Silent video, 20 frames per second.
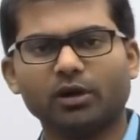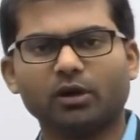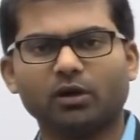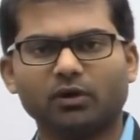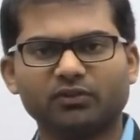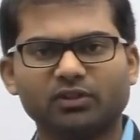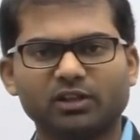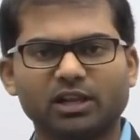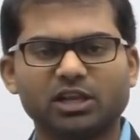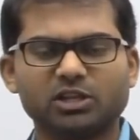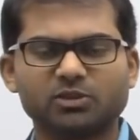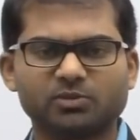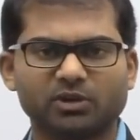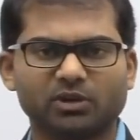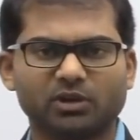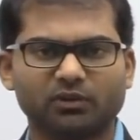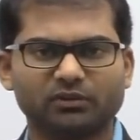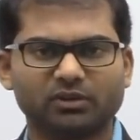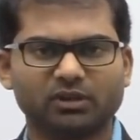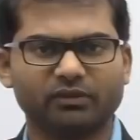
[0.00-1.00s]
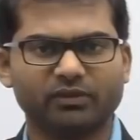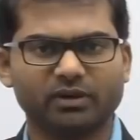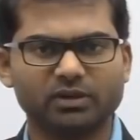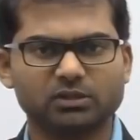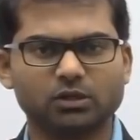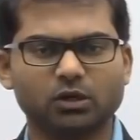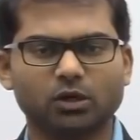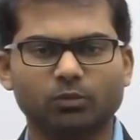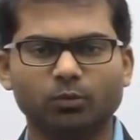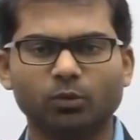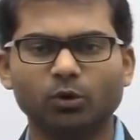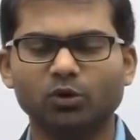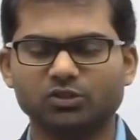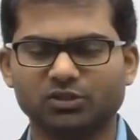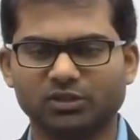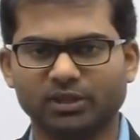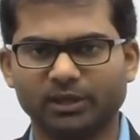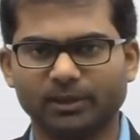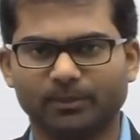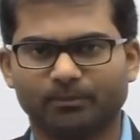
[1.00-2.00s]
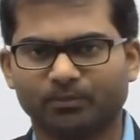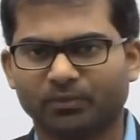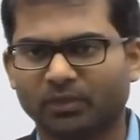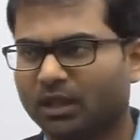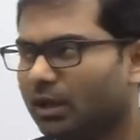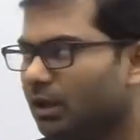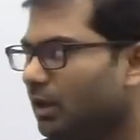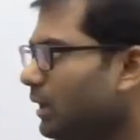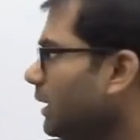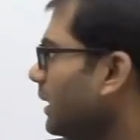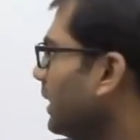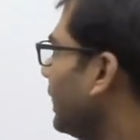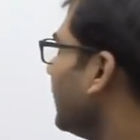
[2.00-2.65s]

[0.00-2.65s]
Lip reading: of the arrangement of the rivets or bolts here. It